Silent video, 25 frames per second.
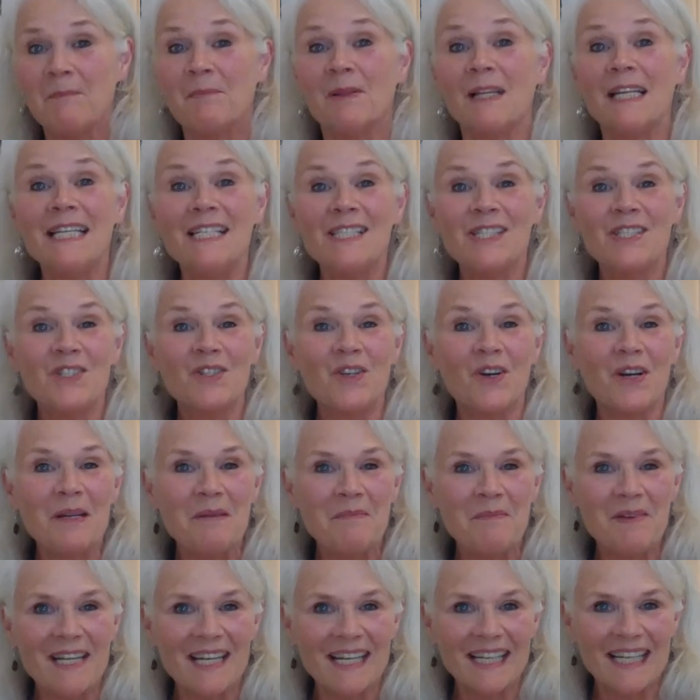Please
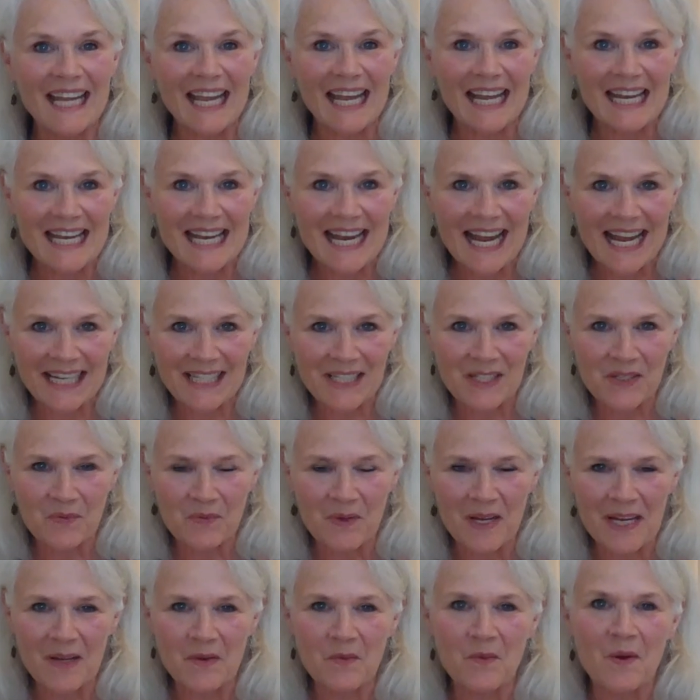join me again next
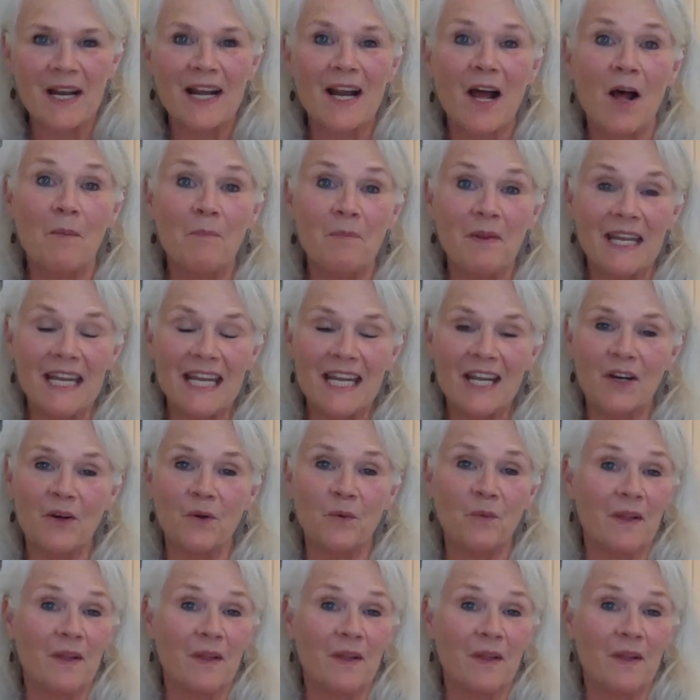week when I'll be here